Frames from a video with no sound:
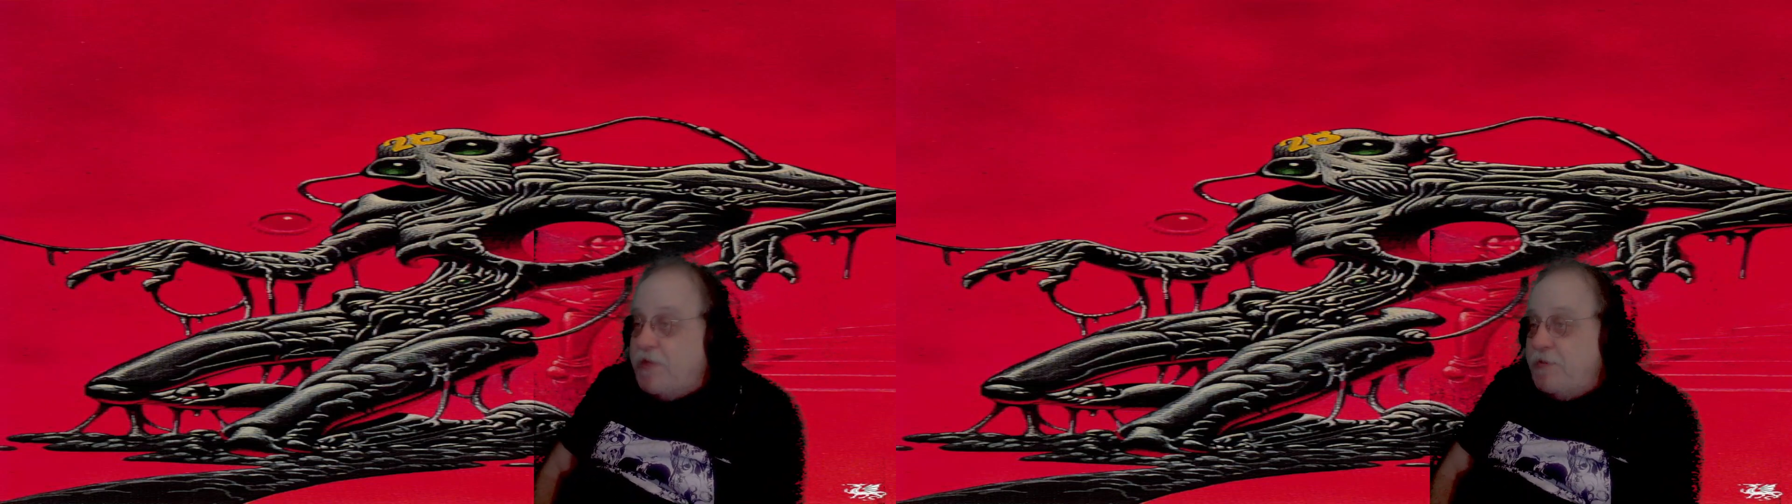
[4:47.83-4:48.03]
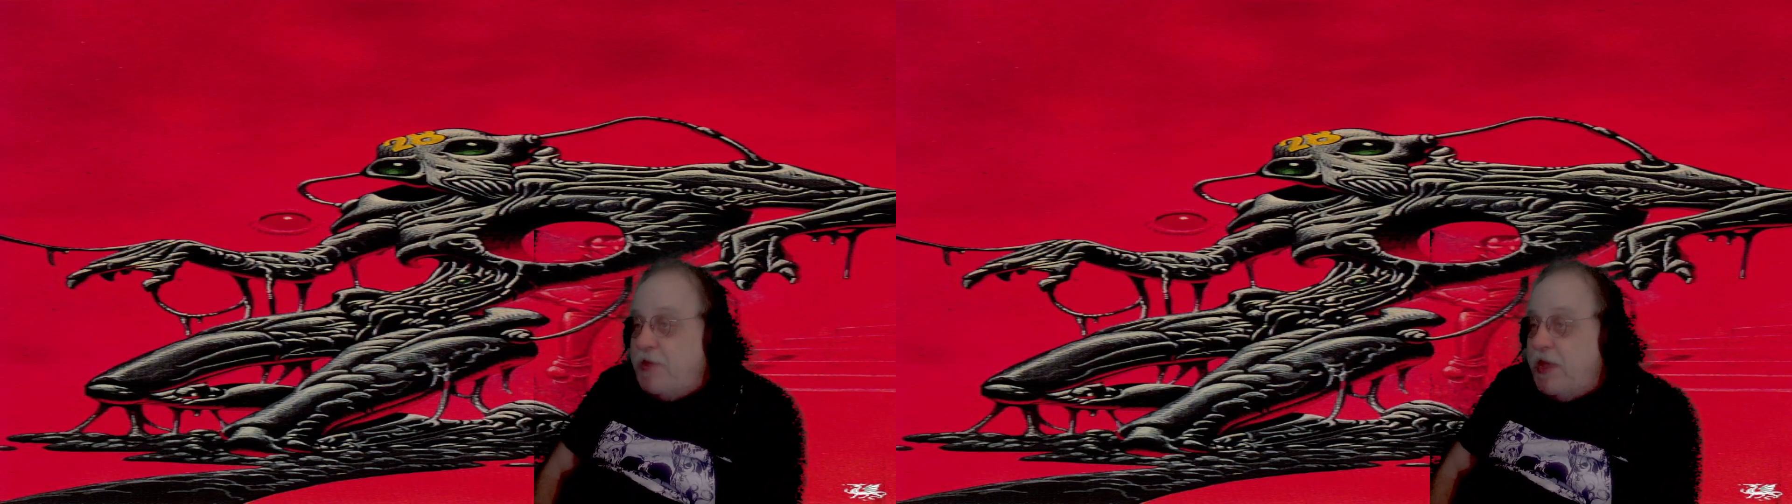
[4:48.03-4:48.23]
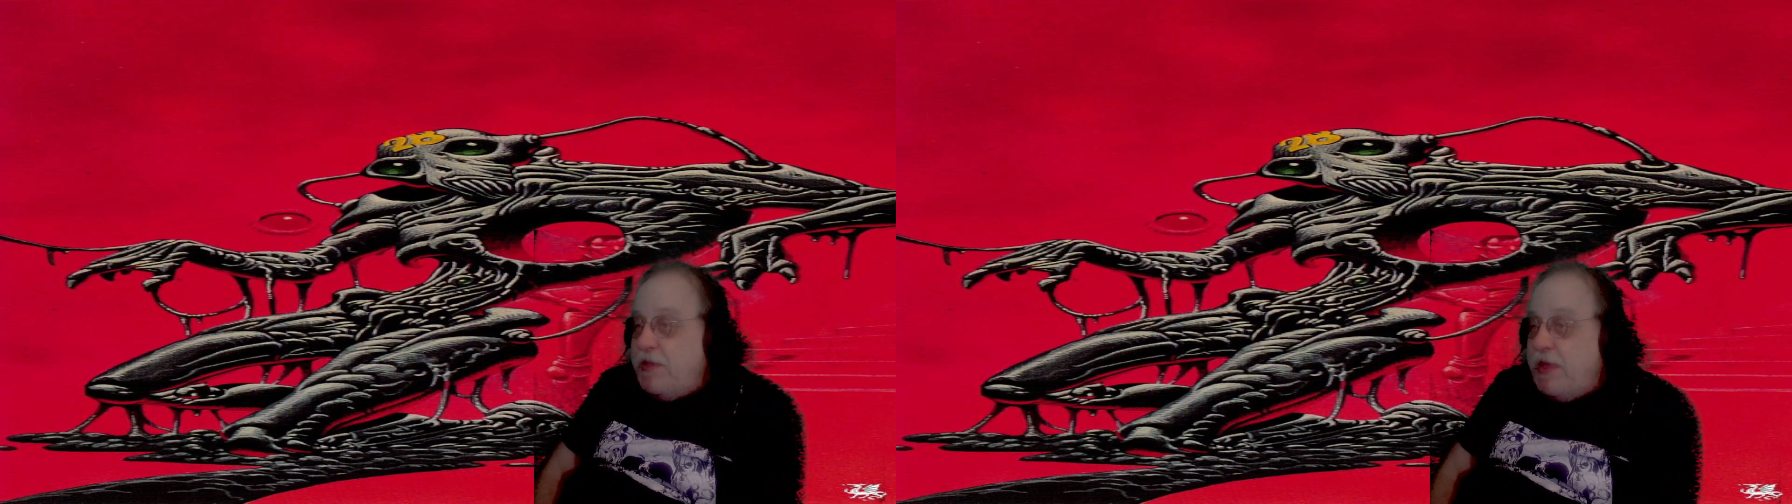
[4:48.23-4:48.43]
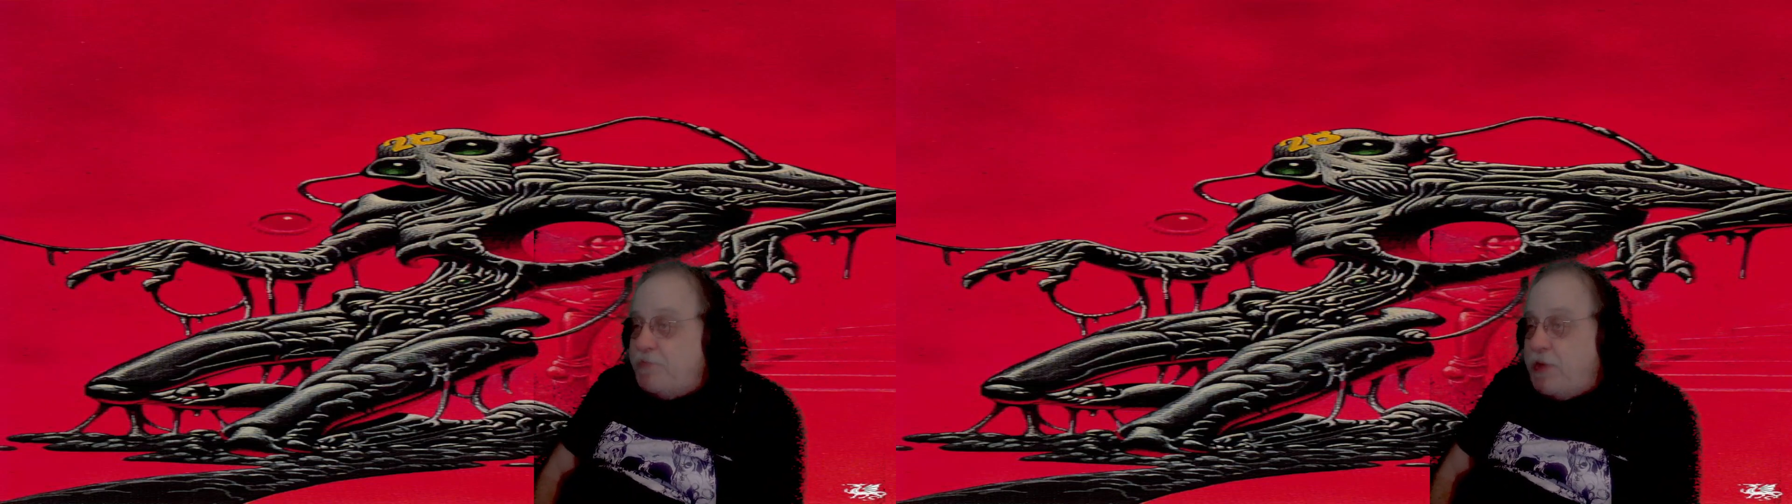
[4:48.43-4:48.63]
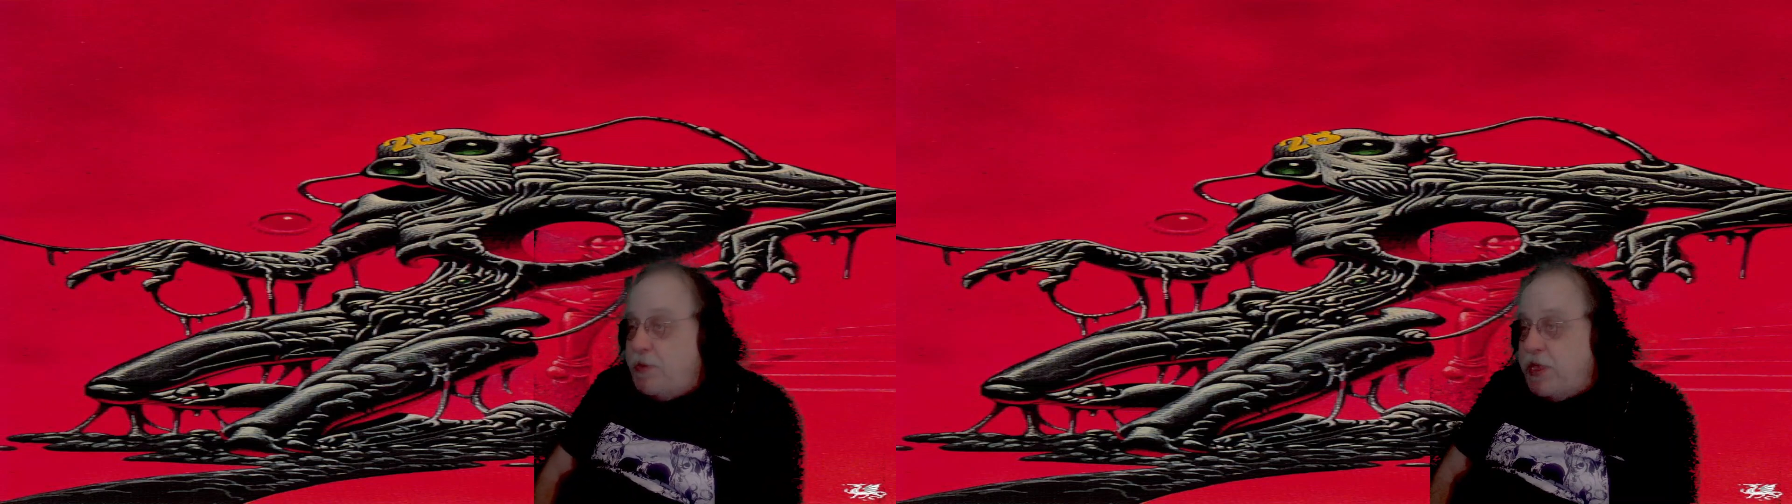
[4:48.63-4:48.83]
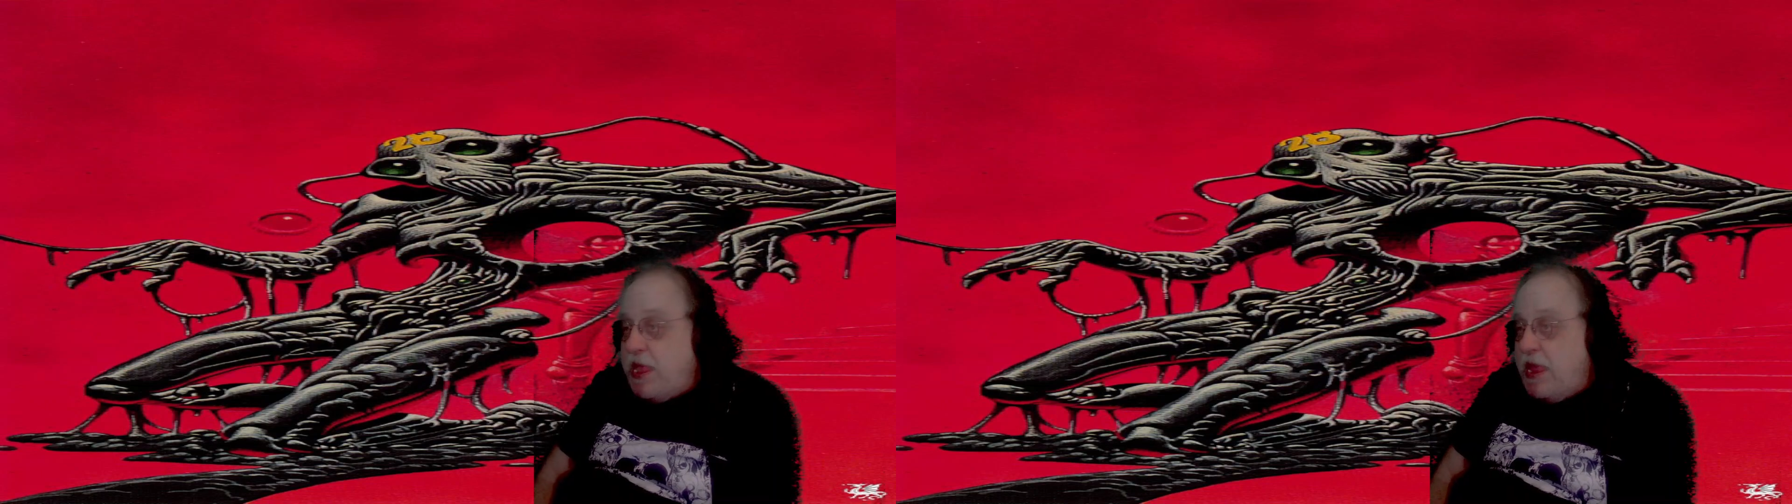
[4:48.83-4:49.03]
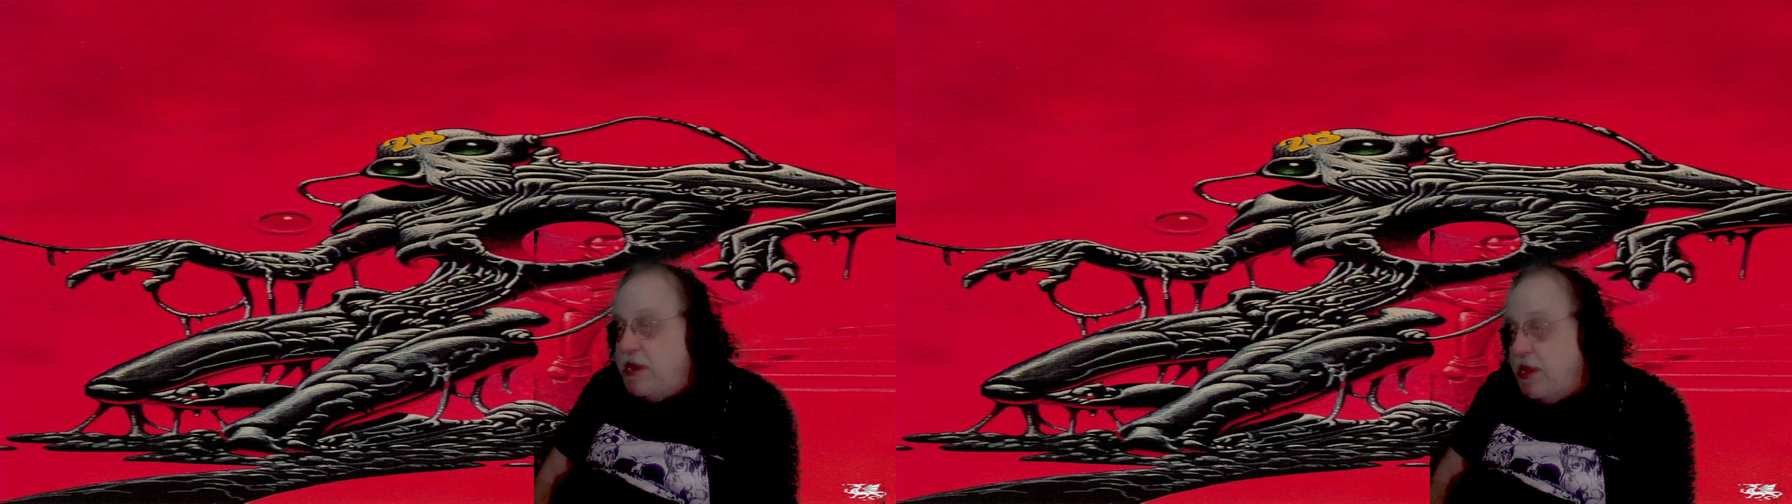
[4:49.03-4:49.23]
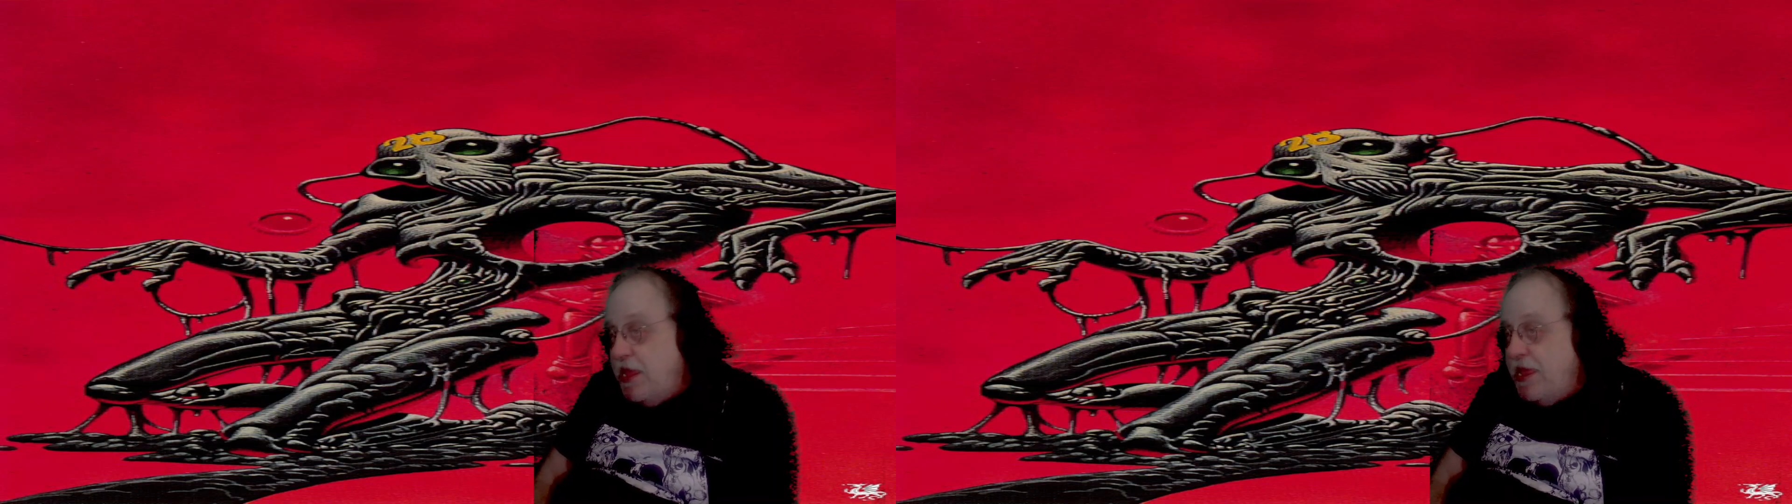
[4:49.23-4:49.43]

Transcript: I probably got